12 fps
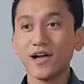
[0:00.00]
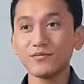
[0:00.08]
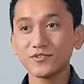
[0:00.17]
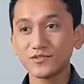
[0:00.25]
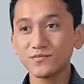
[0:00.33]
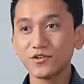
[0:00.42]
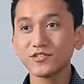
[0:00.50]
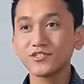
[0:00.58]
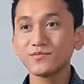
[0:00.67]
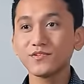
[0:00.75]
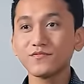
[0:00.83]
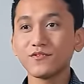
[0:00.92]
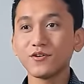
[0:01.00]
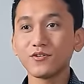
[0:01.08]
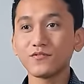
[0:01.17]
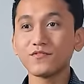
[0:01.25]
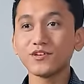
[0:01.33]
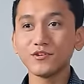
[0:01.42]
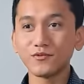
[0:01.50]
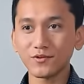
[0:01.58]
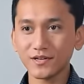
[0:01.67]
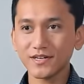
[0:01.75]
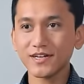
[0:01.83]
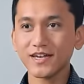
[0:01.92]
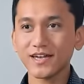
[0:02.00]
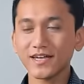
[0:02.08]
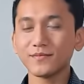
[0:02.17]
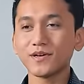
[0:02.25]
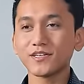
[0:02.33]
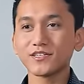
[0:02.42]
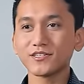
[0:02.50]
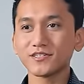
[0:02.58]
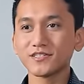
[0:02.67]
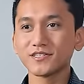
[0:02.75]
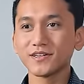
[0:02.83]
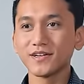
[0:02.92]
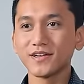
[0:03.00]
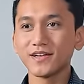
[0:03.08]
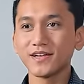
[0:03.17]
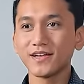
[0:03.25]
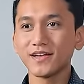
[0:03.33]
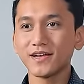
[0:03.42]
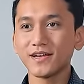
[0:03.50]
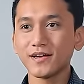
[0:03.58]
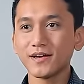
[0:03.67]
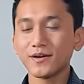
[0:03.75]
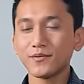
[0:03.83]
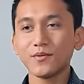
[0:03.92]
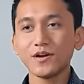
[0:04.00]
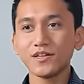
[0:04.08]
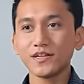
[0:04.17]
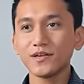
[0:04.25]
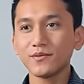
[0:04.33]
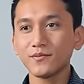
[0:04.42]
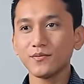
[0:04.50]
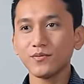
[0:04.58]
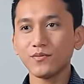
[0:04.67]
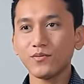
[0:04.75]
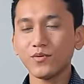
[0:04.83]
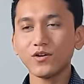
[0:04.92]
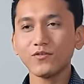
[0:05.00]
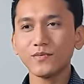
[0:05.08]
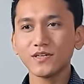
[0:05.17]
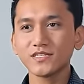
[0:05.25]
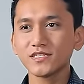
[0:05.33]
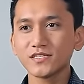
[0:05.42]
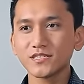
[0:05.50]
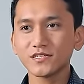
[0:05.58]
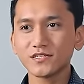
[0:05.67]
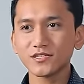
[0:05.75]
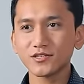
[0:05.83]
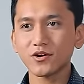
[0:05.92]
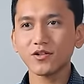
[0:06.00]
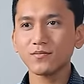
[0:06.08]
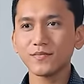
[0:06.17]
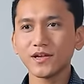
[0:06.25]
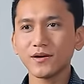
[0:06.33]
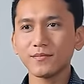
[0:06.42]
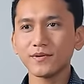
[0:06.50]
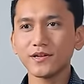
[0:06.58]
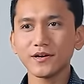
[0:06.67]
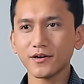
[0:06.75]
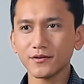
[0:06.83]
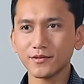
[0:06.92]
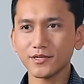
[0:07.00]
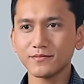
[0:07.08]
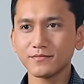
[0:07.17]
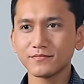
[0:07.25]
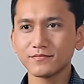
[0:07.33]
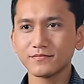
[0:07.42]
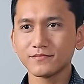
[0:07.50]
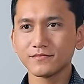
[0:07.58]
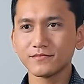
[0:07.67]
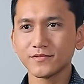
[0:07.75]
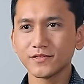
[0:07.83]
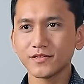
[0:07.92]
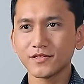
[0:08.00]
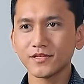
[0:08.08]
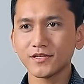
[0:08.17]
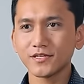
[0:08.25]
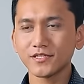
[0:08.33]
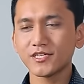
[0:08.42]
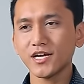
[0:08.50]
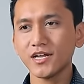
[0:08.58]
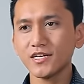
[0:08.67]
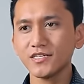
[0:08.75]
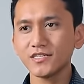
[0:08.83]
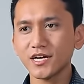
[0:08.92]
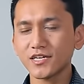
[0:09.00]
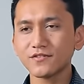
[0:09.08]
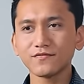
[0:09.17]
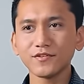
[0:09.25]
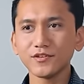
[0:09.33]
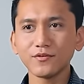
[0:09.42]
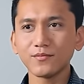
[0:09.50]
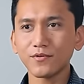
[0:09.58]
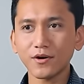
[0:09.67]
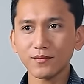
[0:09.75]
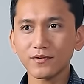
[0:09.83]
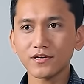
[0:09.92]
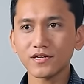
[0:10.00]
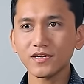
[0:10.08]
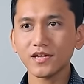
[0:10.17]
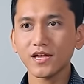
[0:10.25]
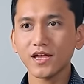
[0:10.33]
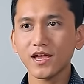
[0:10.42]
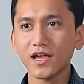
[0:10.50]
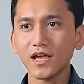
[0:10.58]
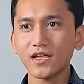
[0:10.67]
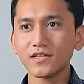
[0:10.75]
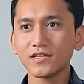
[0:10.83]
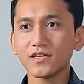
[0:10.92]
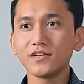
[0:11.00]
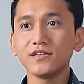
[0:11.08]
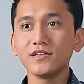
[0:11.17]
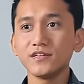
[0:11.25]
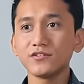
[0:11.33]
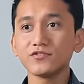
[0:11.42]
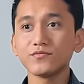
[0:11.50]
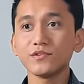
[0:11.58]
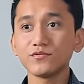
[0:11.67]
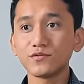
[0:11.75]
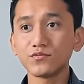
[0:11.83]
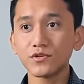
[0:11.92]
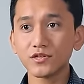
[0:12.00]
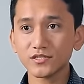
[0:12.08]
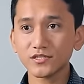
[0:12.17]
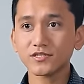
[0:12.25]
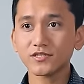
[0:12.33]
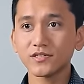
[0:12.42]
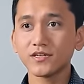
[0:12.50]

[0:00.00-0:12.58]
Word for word: I'm responsible for video work at my church. One day, one of my sisters called me up in a hurry. She hadn't checked a video properly, and it needed to be reworked,